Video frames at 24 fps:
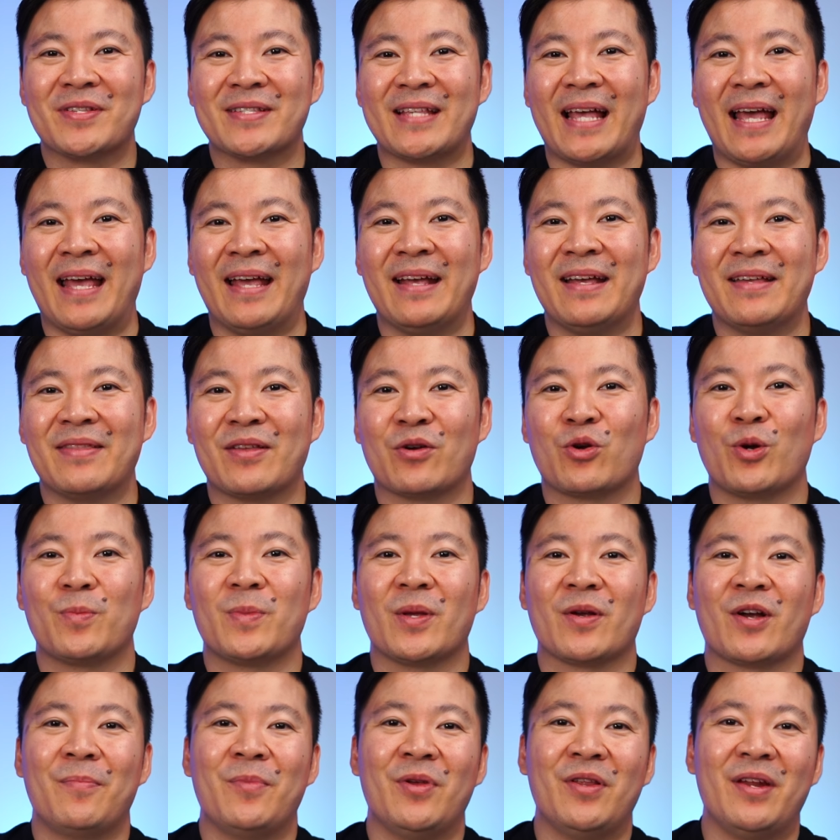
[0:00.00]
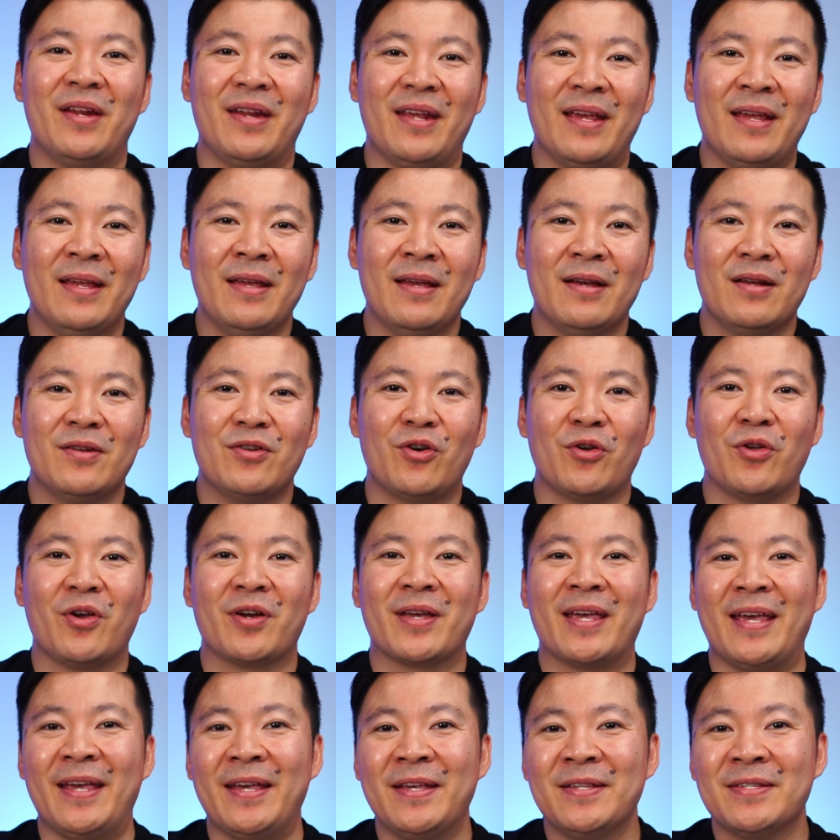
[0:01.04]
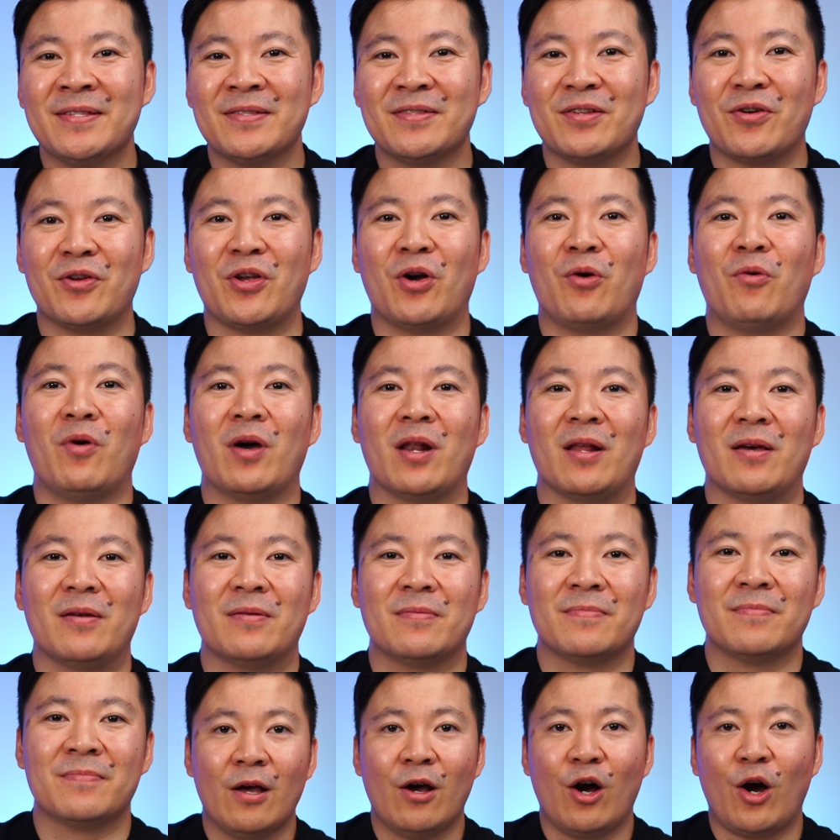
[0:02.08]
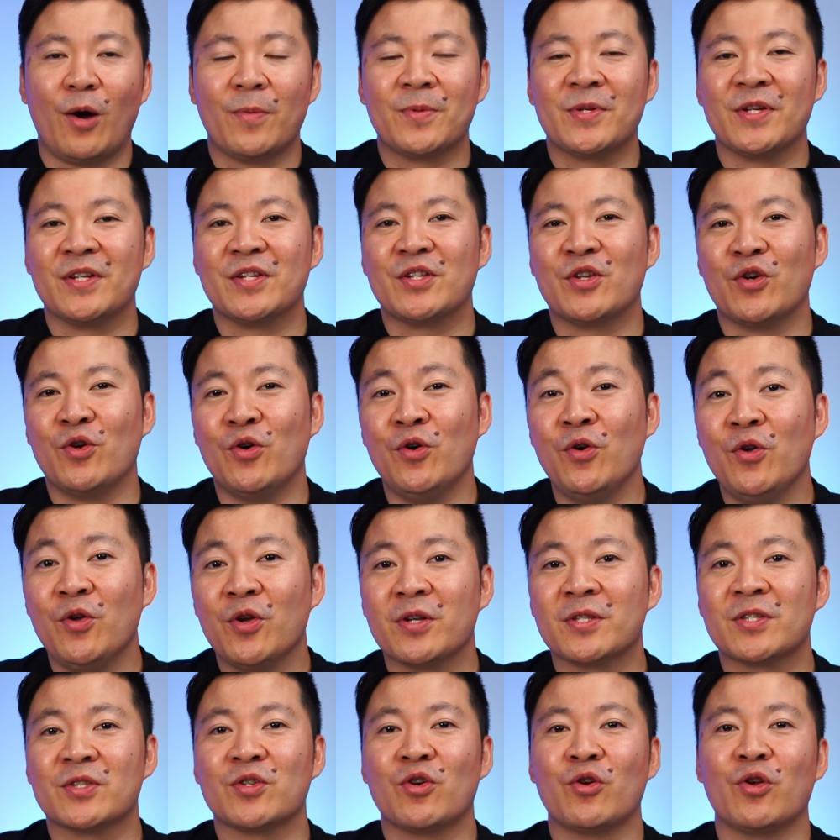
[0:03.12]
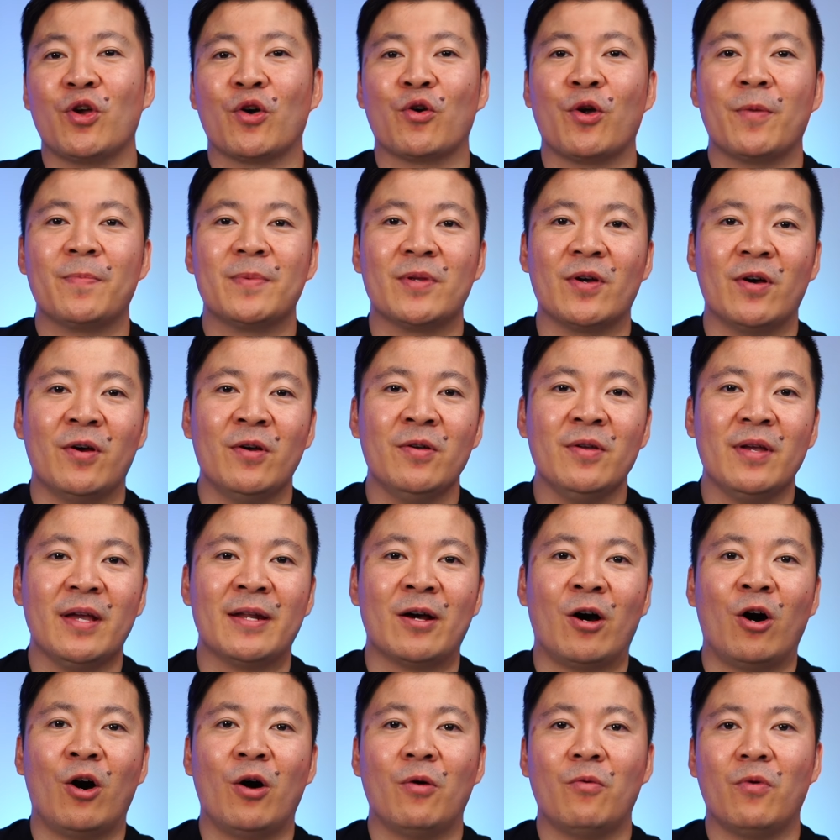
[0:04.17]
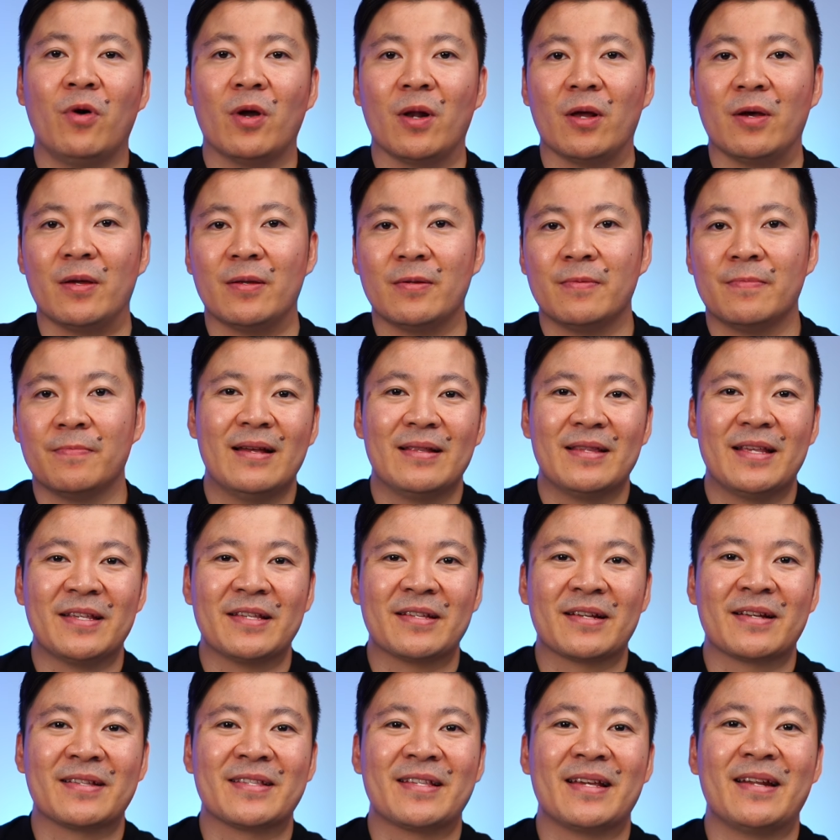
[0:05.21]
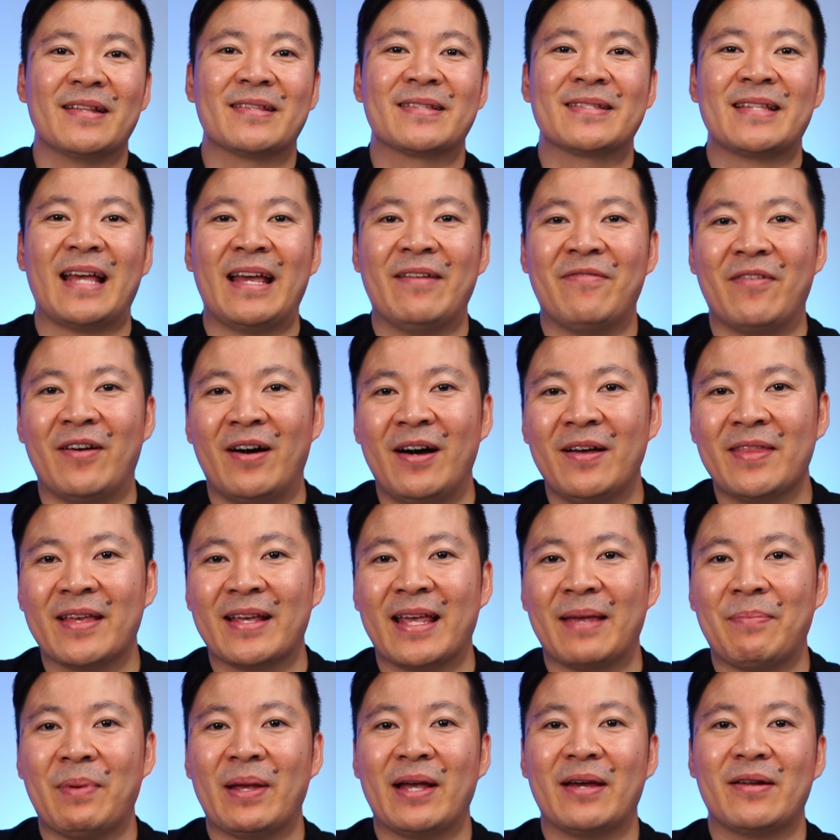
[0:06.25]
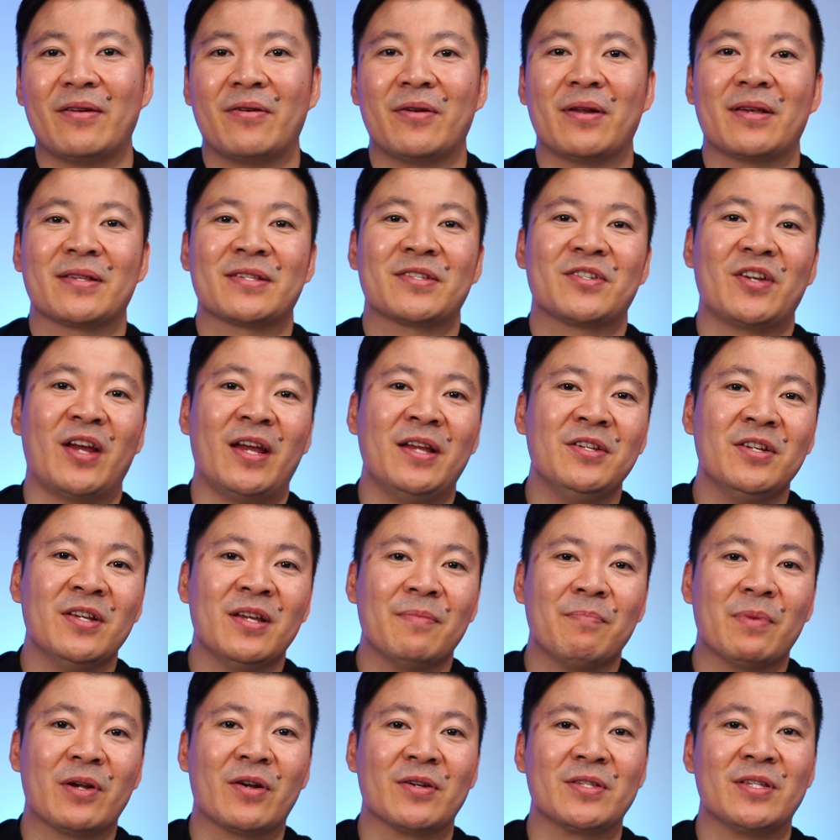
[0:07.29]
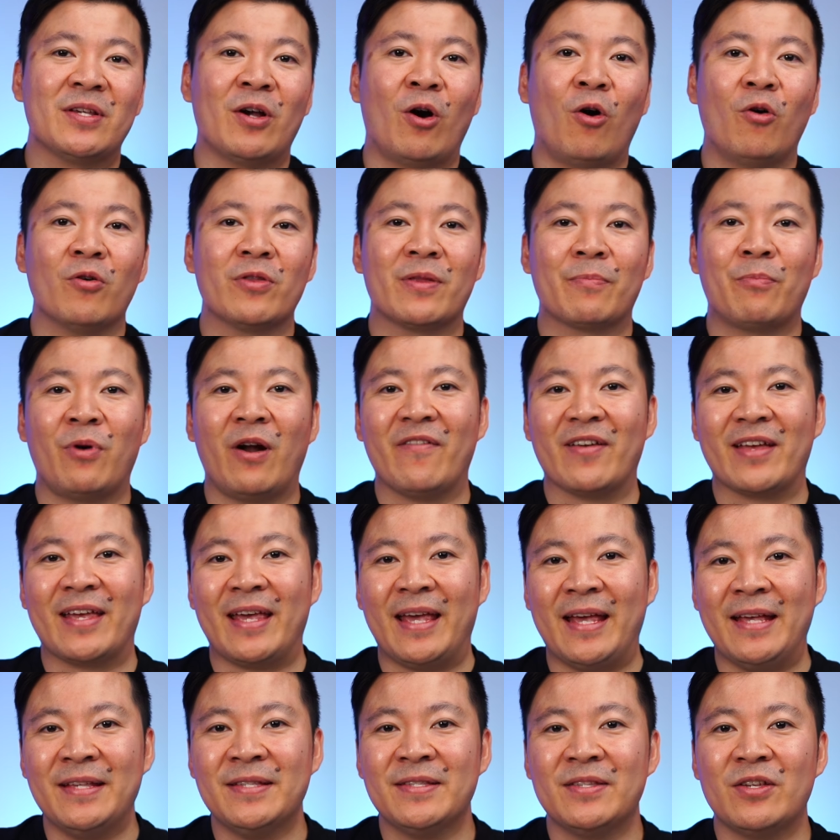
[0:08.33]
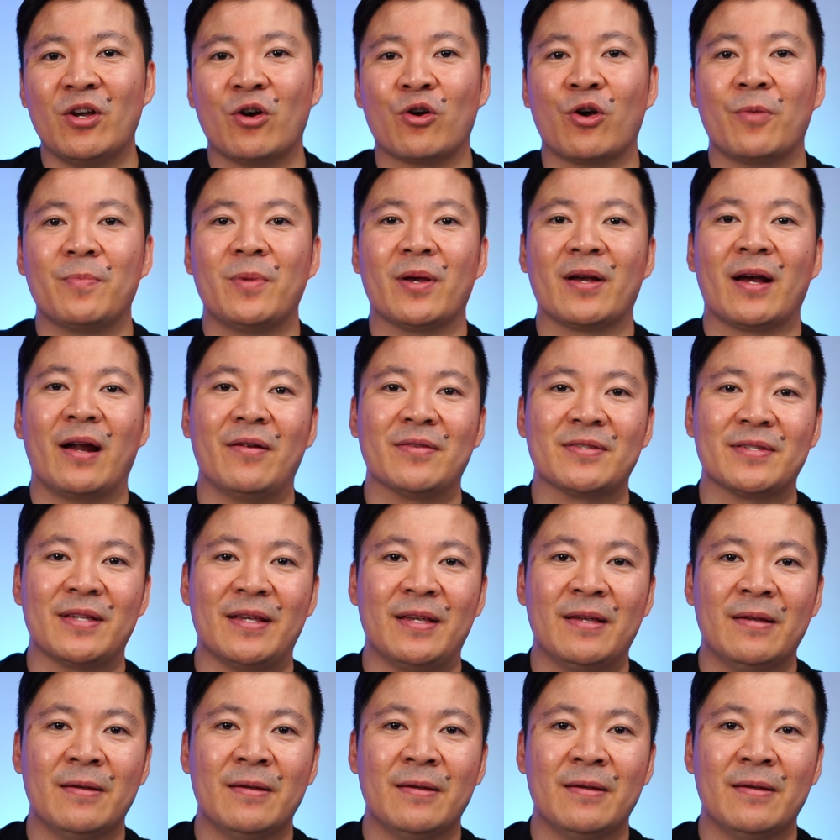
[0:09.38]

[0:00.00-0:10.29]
saying in the crypto community, know your keys, know your wallet. Option 2, you could store your crypto in a hot wallet. This is considered safer than keeping it on an exchange because you hold the private keys to your cryptocurrency.